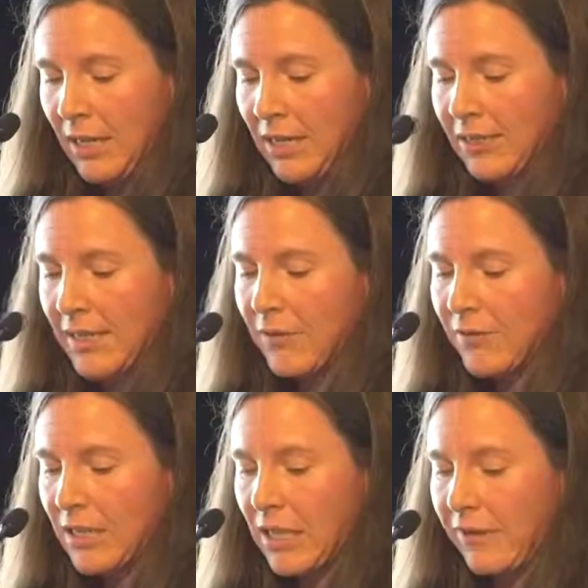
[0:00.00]
Now,
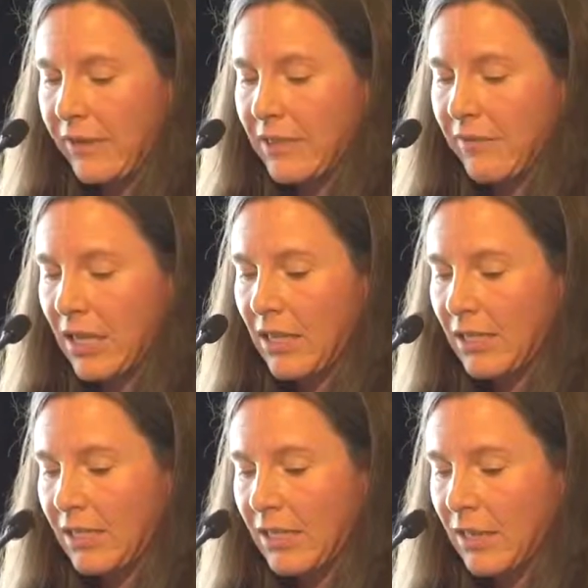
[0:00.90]

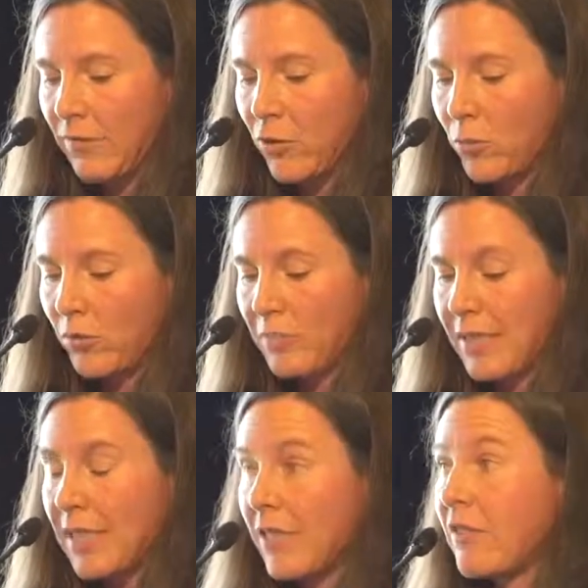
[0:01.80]
self-surveillance in the form of
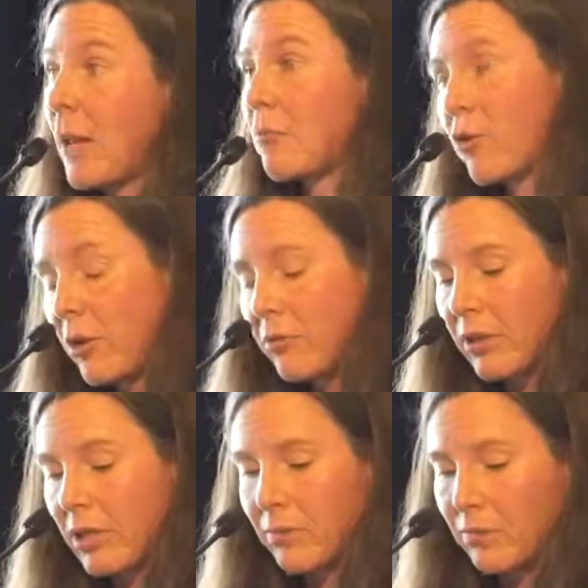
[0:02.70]
perceived
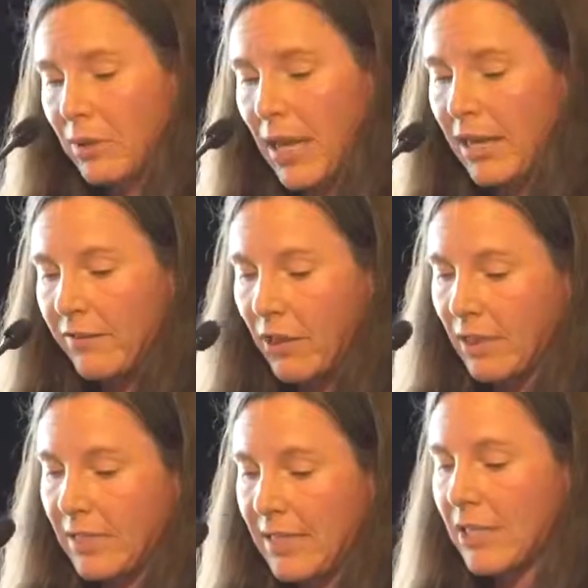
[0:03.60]
appropriate behaviour
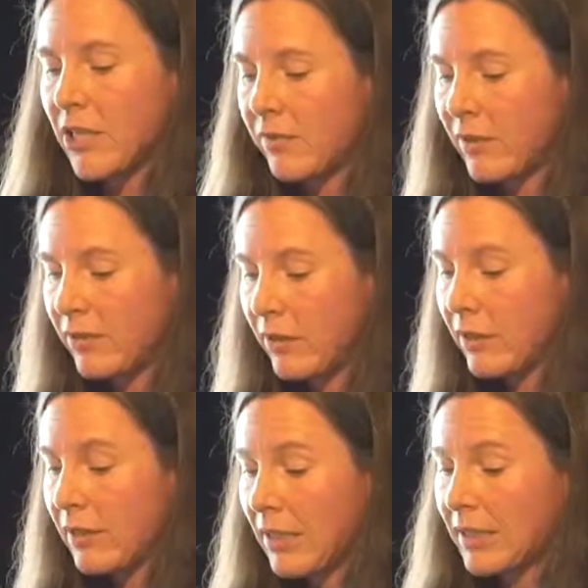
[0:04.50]
and
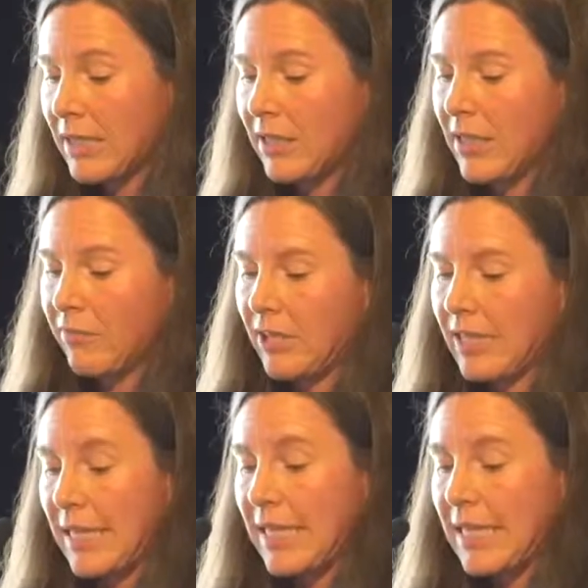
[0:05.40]
identity,
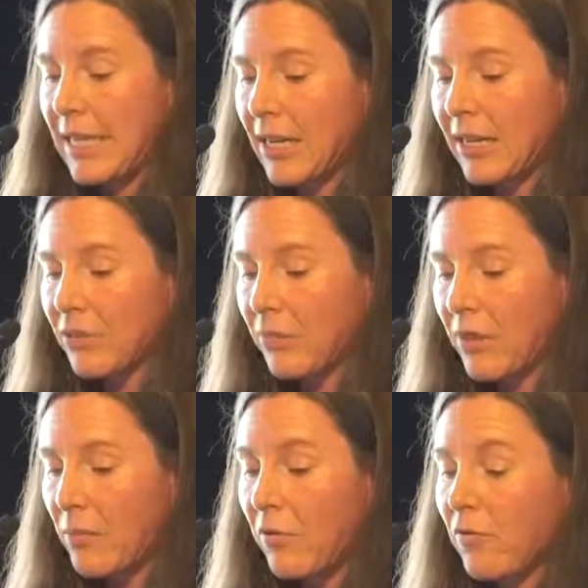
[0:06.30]
which clearly aligns
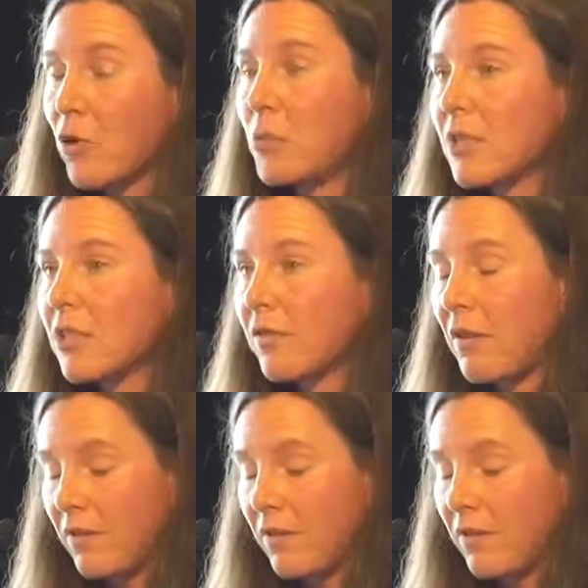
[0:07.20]
with the performance of a